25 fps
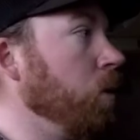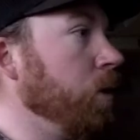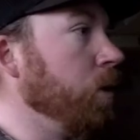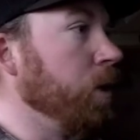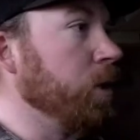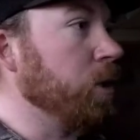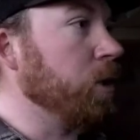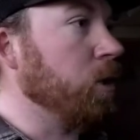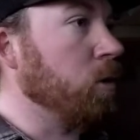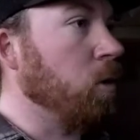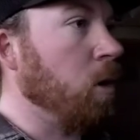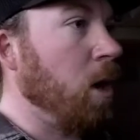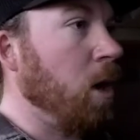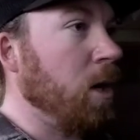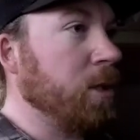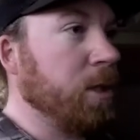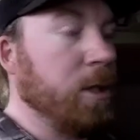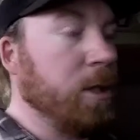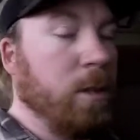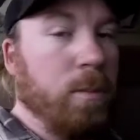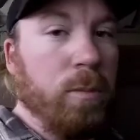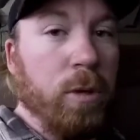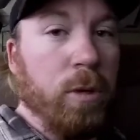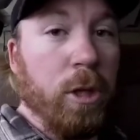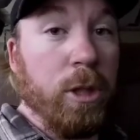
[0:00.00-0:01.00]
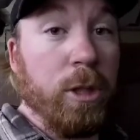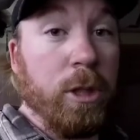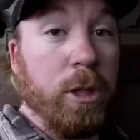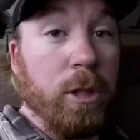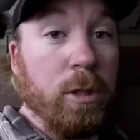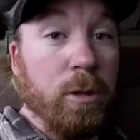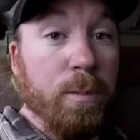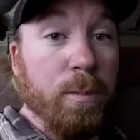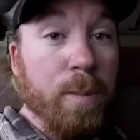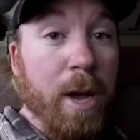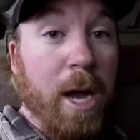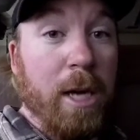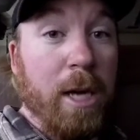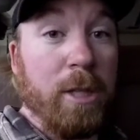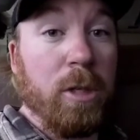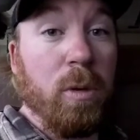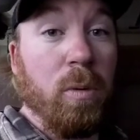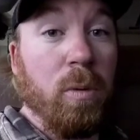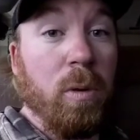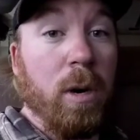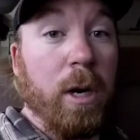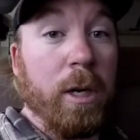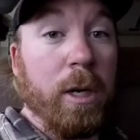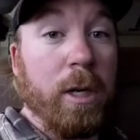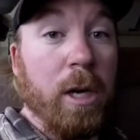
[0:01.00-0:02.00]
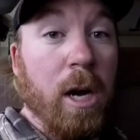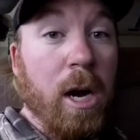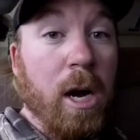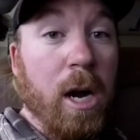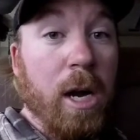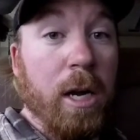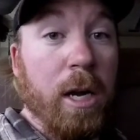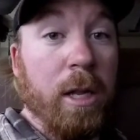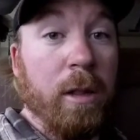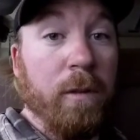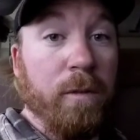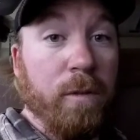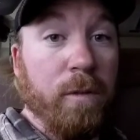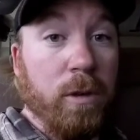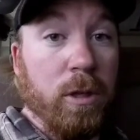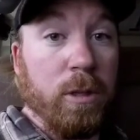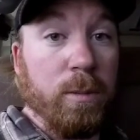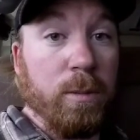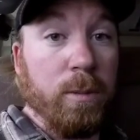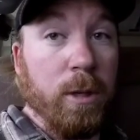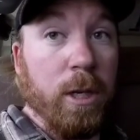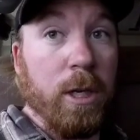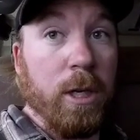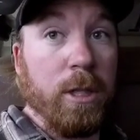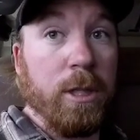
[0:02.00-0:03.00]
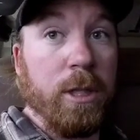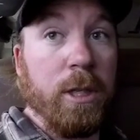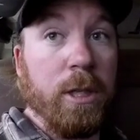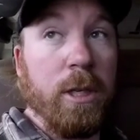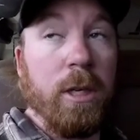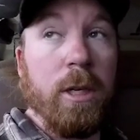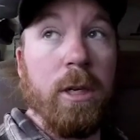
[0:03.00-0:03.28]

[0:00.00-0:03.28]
this crosses the bridge and goes back to where I caught in the first place,